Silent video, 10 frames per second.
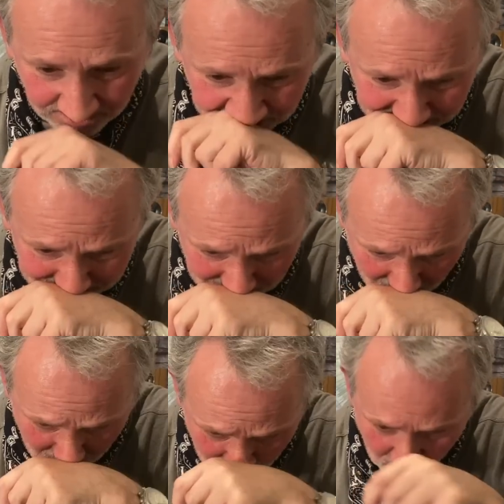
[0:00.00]
was a
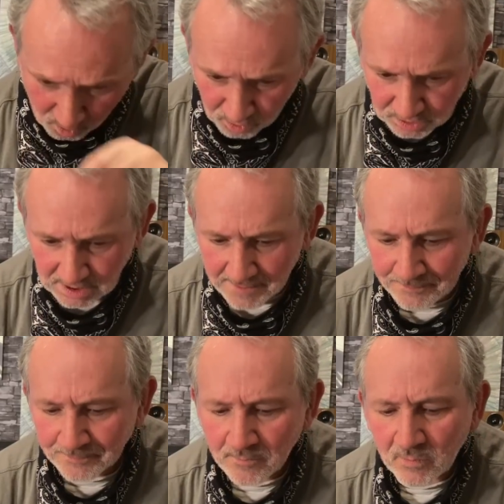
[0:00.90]
song called,
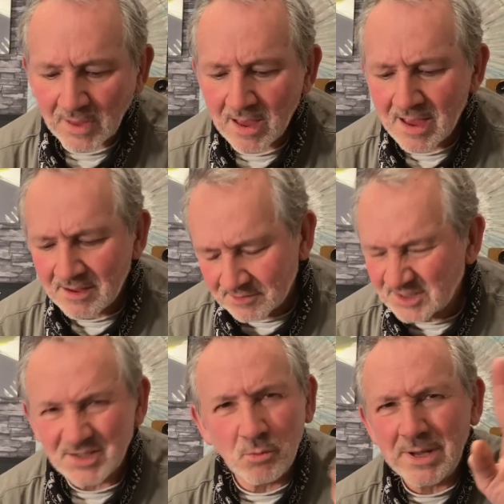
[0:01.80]

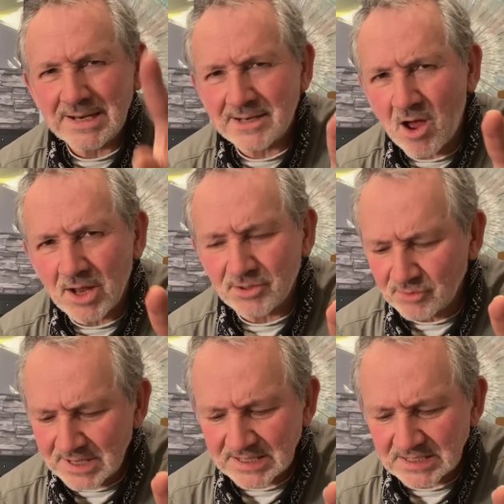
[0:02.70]
it's a weird title,
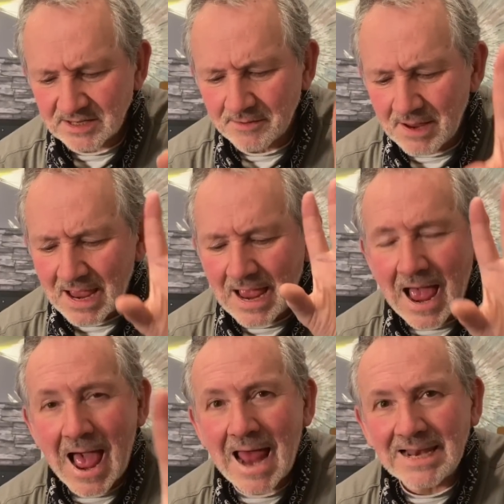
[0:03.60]
this,
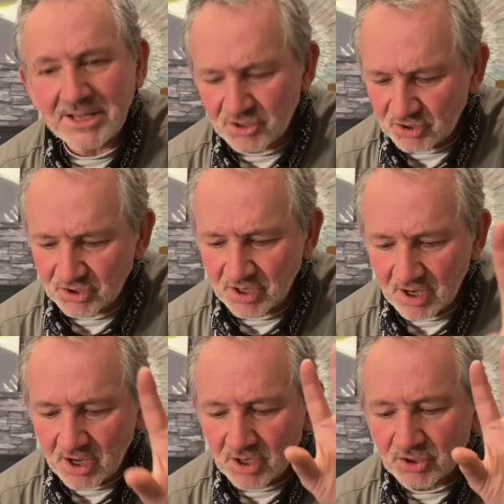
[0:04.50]
Alice
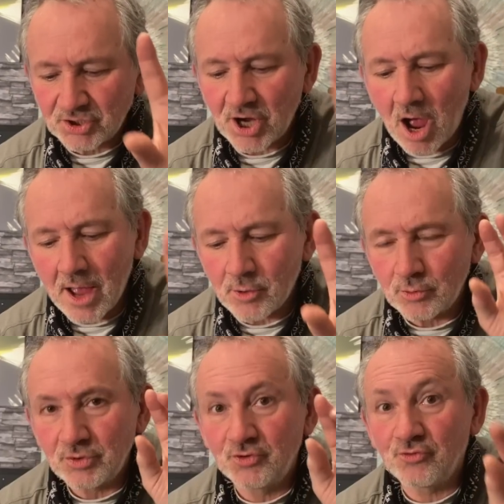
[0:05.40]

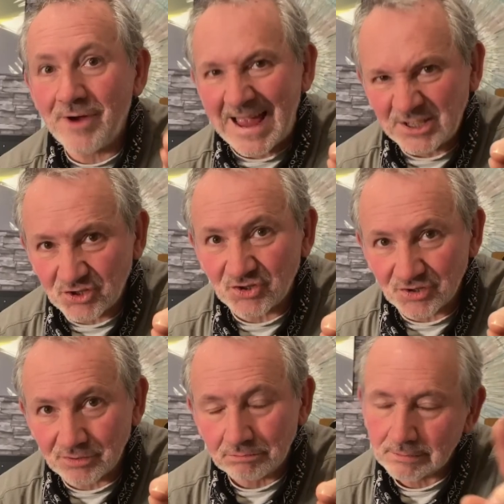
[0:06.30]
Child
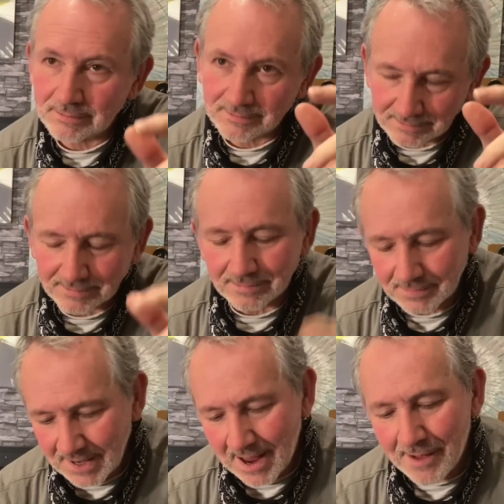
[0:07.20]
Dress,
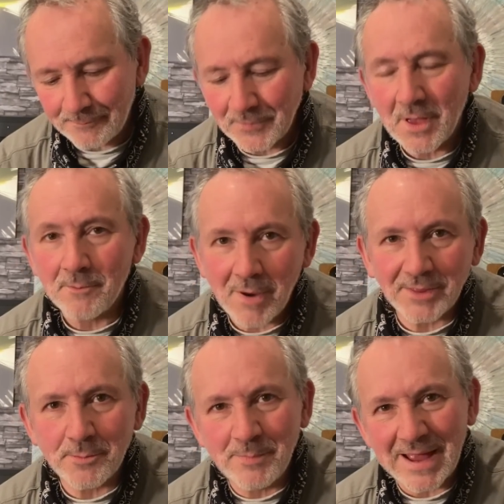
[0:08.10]
yeah, by
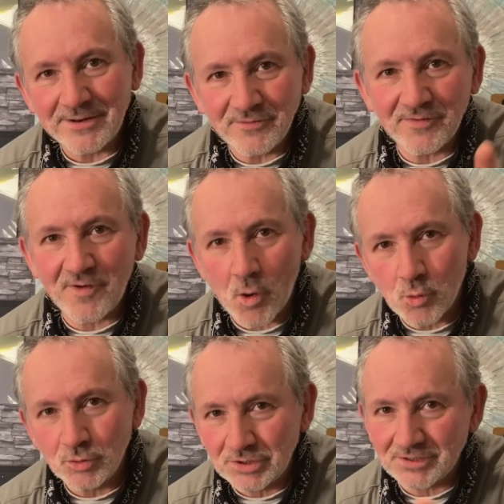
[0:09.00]
the Ben
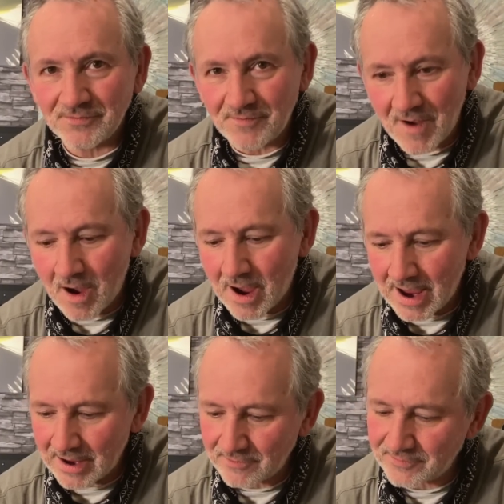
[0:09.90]
Folds
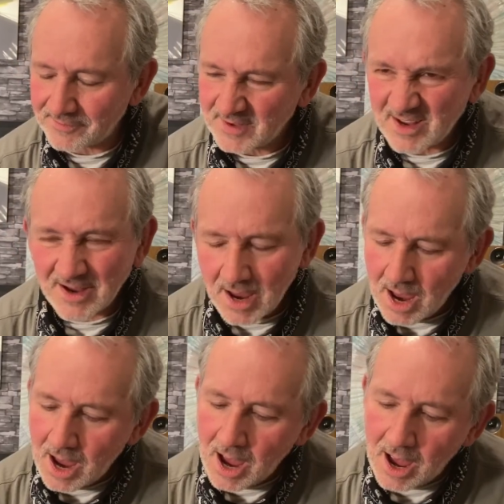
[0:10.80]
5.
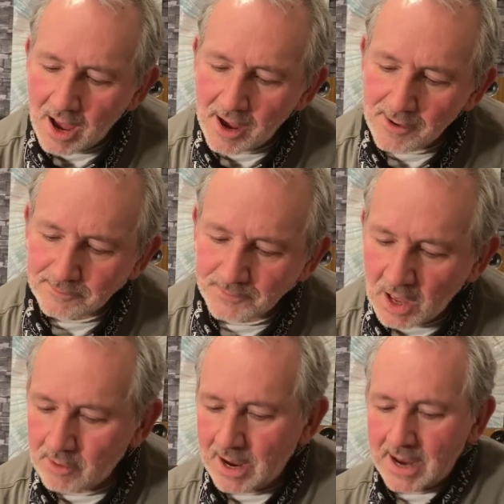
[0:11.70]

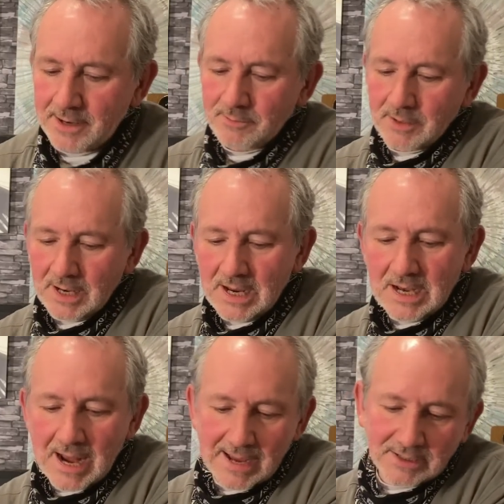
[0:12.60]
Okay,
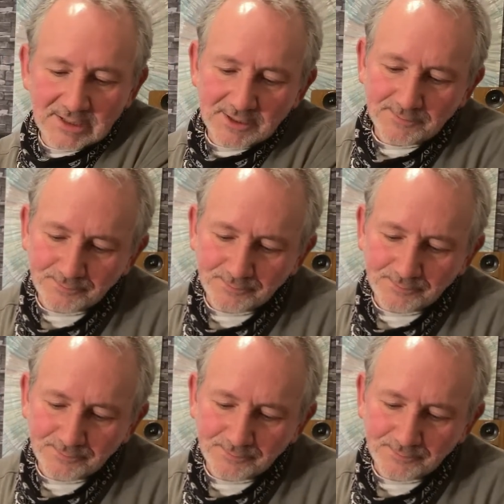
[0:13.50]
Elacs